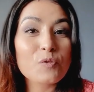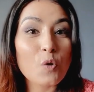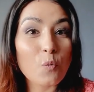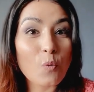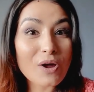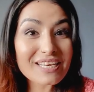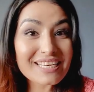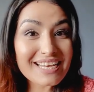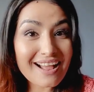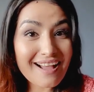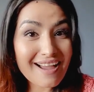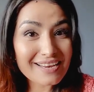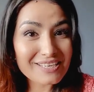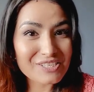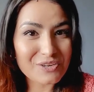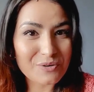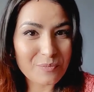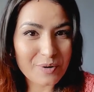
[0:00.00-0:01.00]
what did I
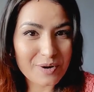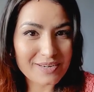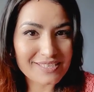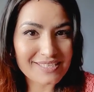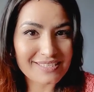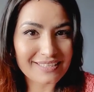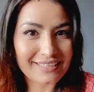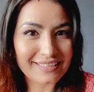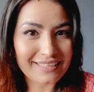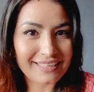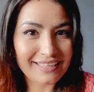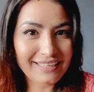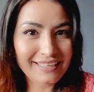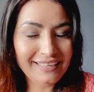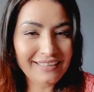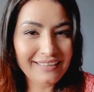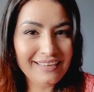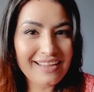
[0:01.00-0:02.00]
do personally,
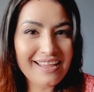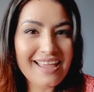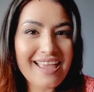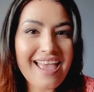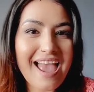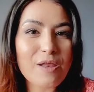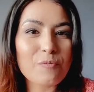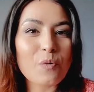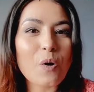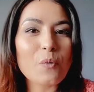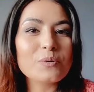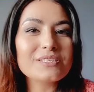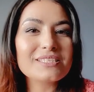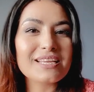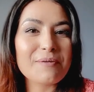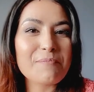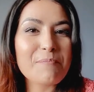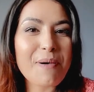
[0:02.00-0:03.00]
and what was
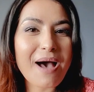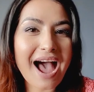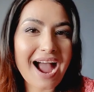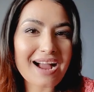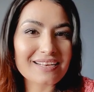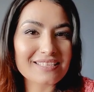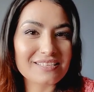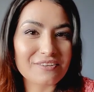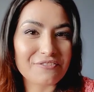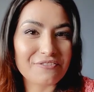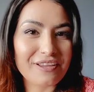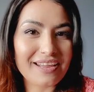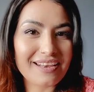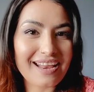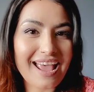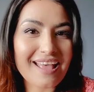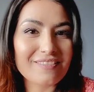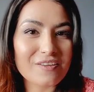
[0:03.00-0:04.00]
the impact of it
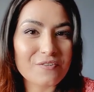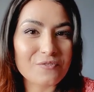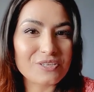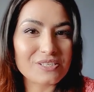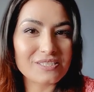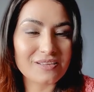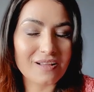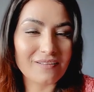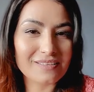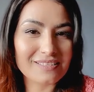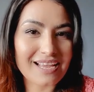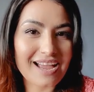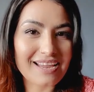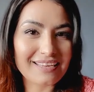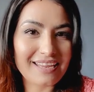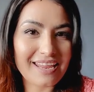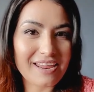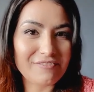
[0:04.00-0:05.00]
and the result I
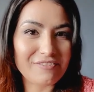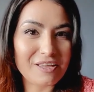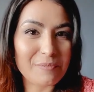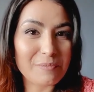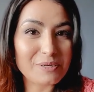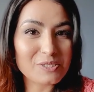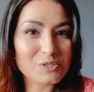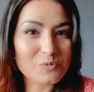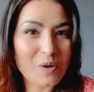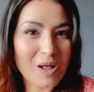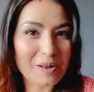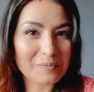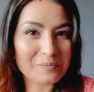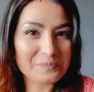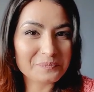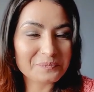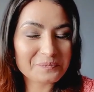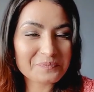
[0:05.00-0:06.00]
gave them as well.
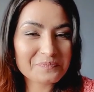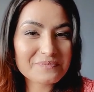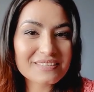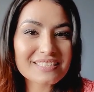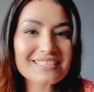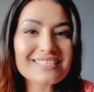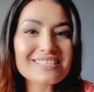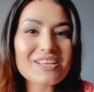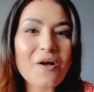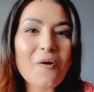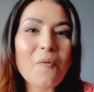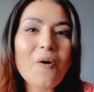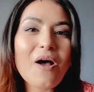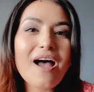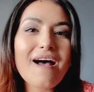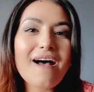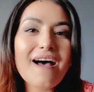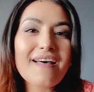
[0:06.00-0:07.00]
So
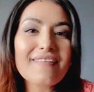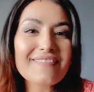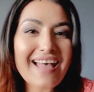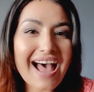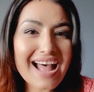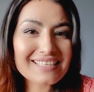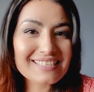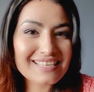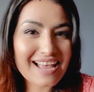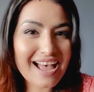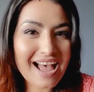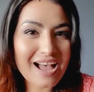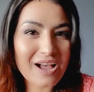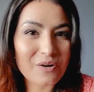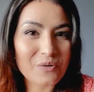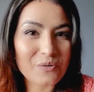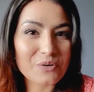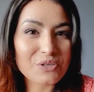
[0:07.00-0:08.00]
that's
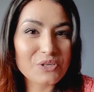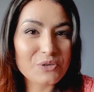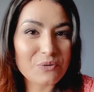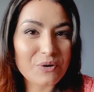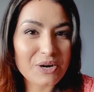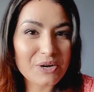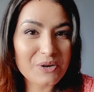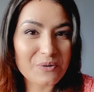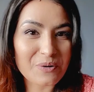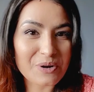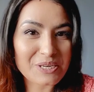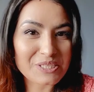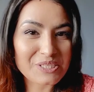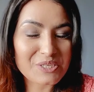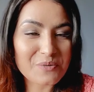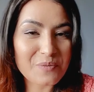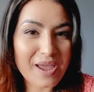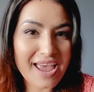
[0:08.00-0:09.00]
how you are going
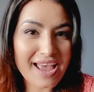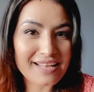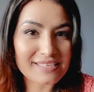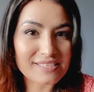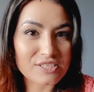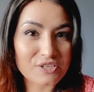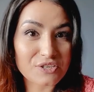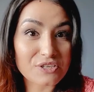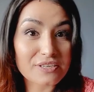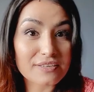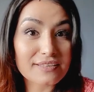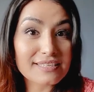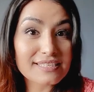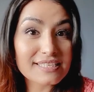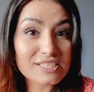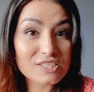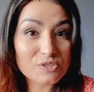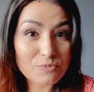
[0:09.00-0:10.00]
to answer the
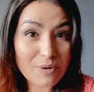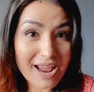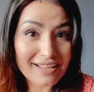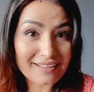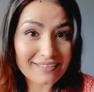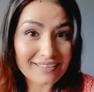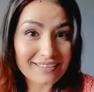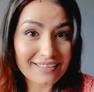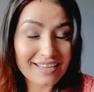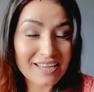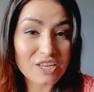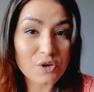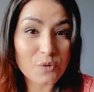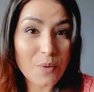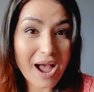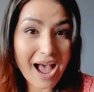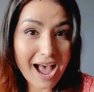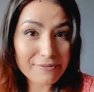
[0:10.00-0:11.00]
strength.
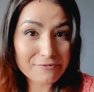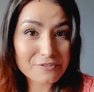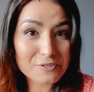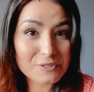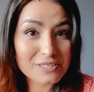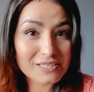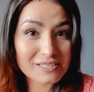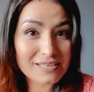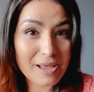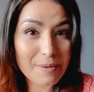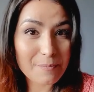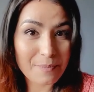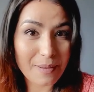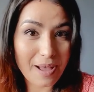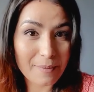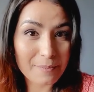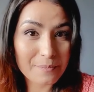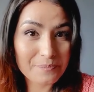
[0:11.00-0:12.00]
You have to step
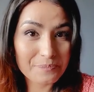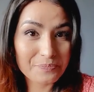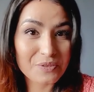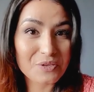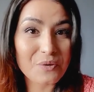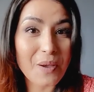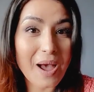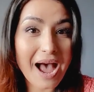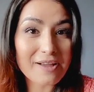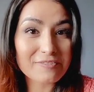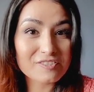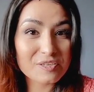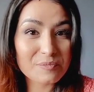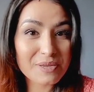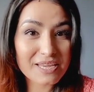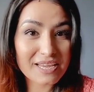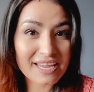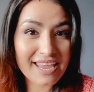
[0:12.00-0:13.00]
up, you have to
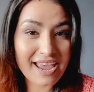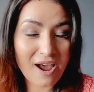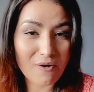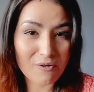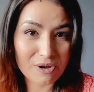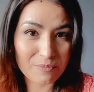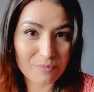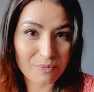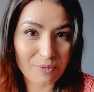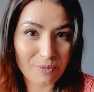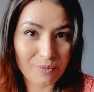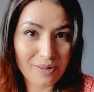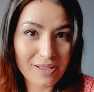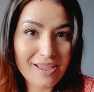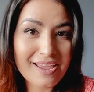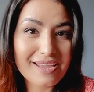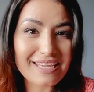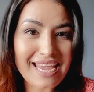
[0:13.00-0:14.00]
be accountable,
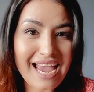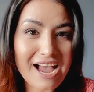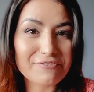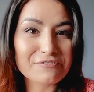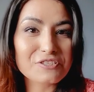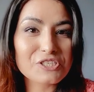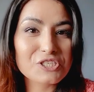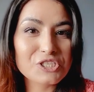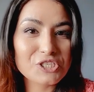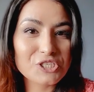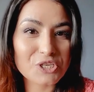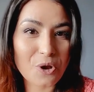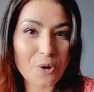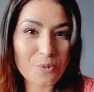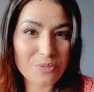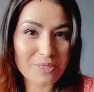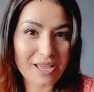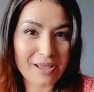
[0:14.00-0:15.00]
you have to
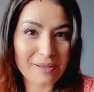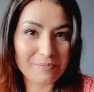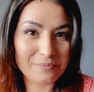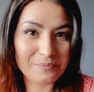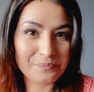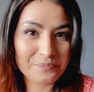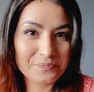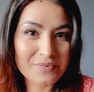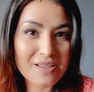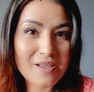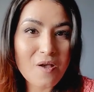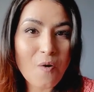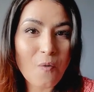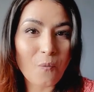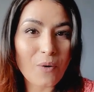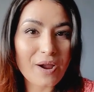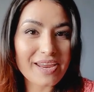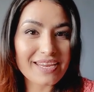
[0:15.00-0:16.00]
show them
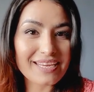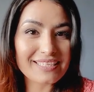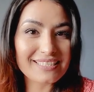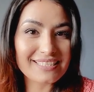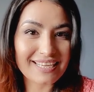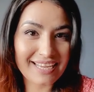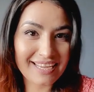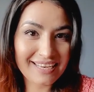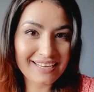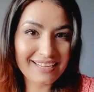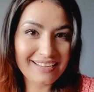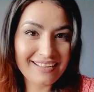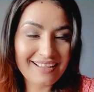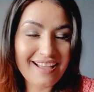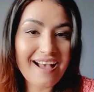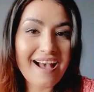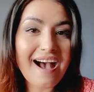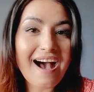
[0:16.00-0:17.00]
what you did,
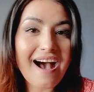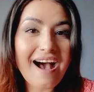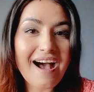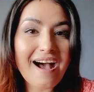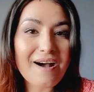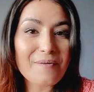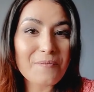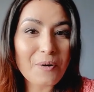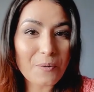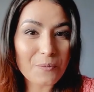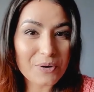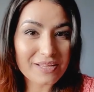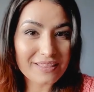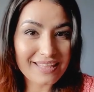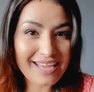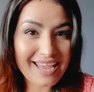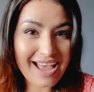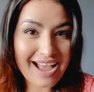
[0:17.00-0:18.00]
what were
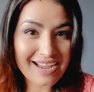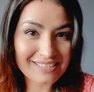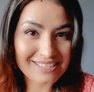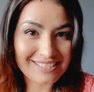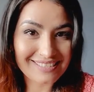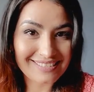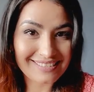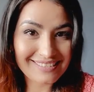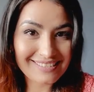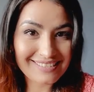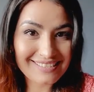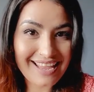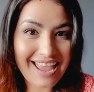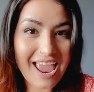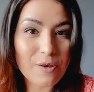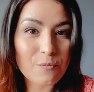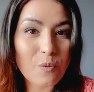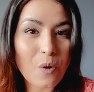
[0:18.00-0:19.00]
the actions,
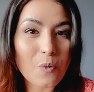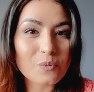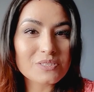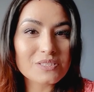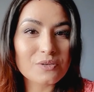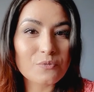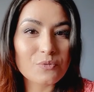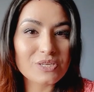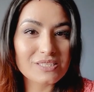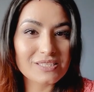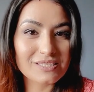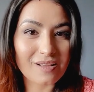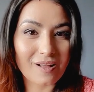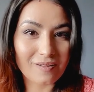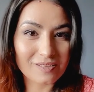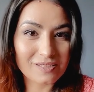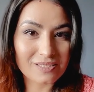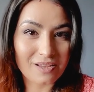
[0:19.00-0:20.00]
and what was the
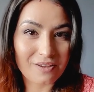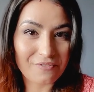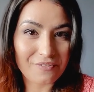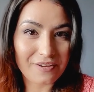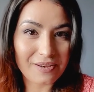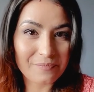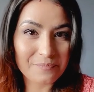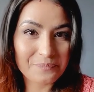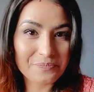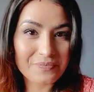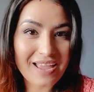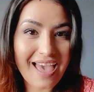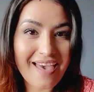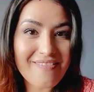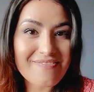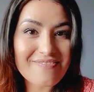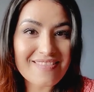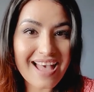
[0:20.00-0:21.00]
result of it.
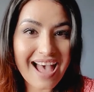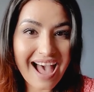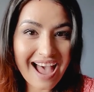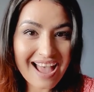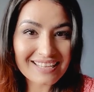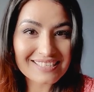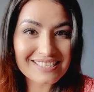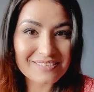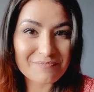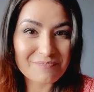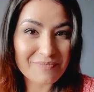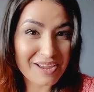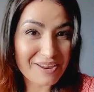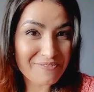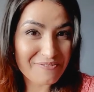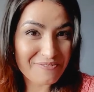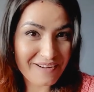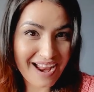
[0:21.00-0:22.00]
And that, my
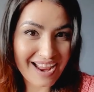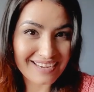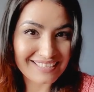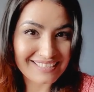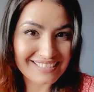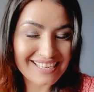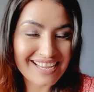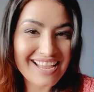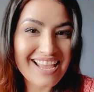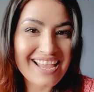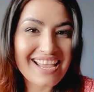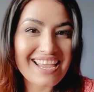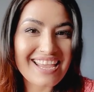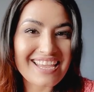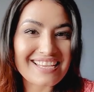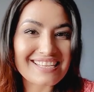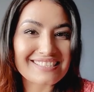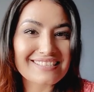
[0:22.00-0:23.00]
friend,
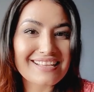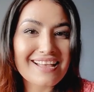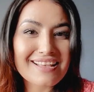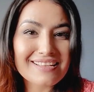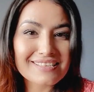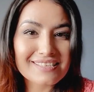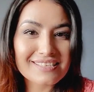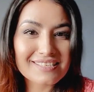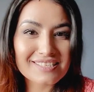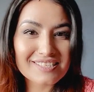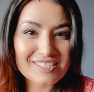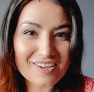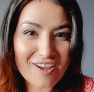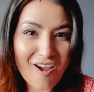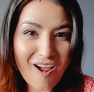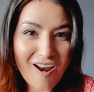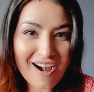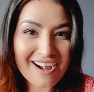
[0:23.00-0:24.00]
is
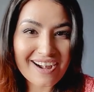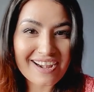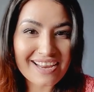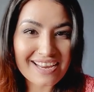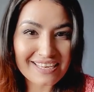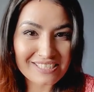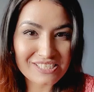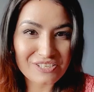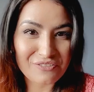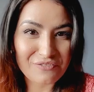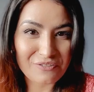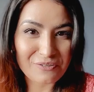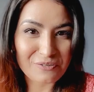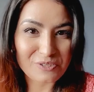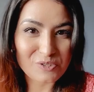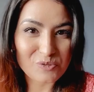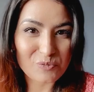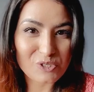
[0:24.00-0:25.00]
STAR
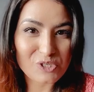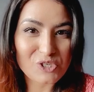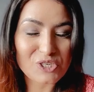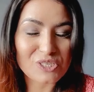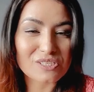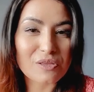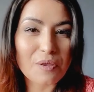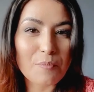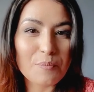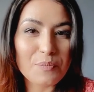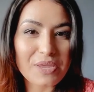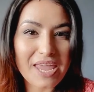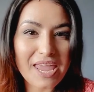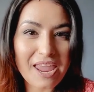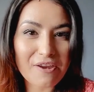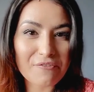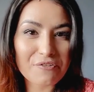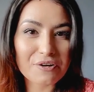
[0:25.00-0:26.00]
interviews, which is
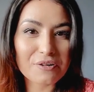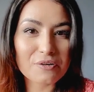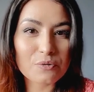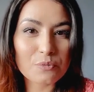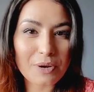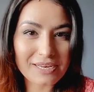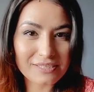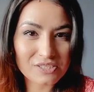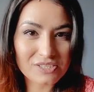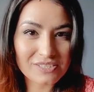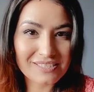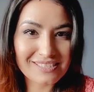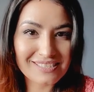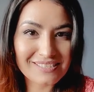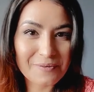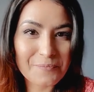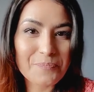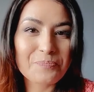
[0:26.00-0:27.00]
behavioral
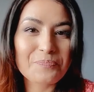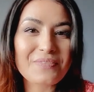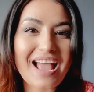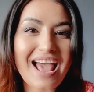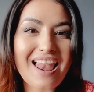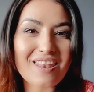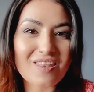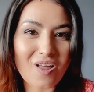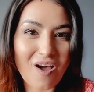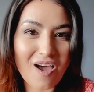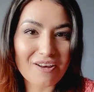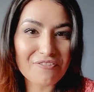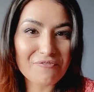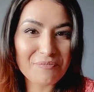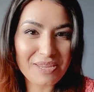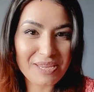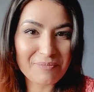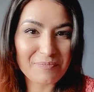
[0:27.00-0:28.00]
questions that a lot
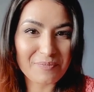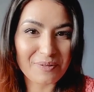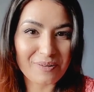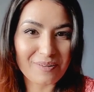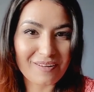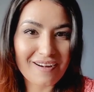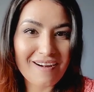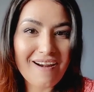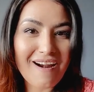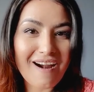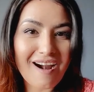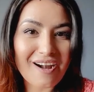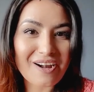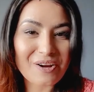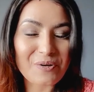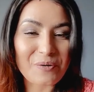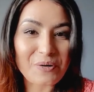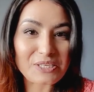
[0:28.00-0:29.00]
of people are
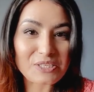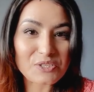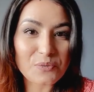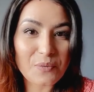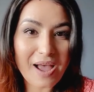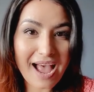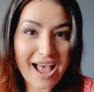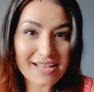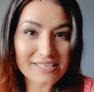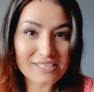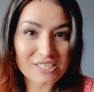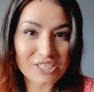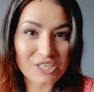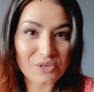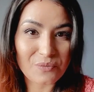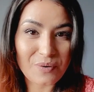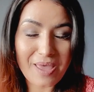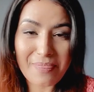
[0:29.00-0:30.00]
going to
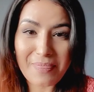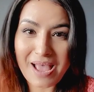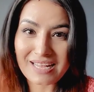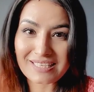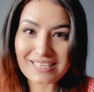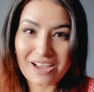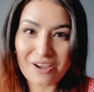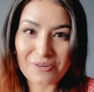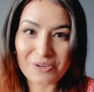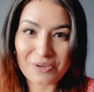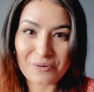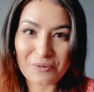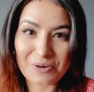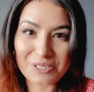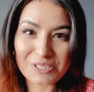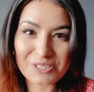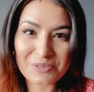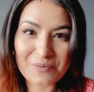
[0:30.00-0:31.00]
ask you, and that's how you're
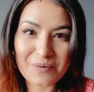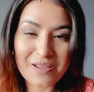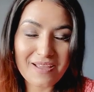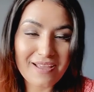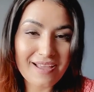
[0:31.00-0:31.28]
going to